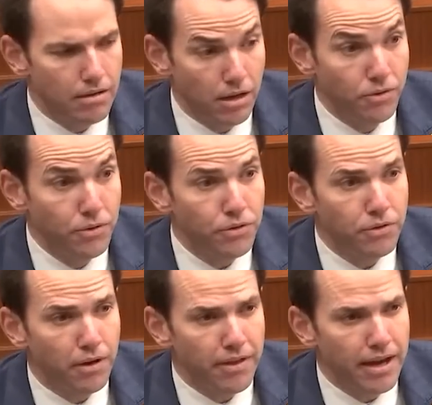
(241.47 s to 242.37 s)
uh,
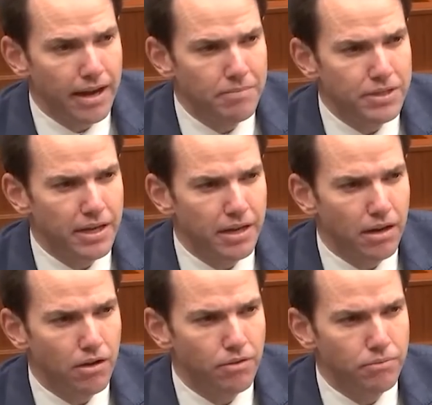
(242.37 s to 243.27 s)
agree with you on that. I'm
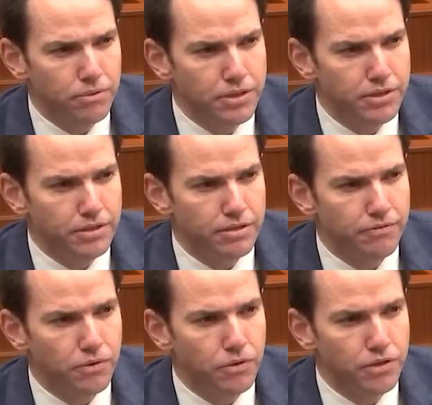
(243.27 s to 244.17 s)
saying are the
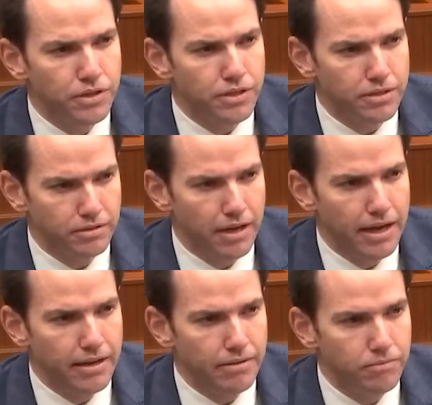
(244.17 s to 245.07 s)
reasons for this
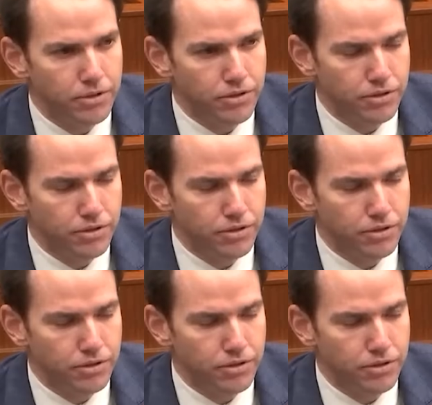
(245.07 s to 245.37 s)
delay,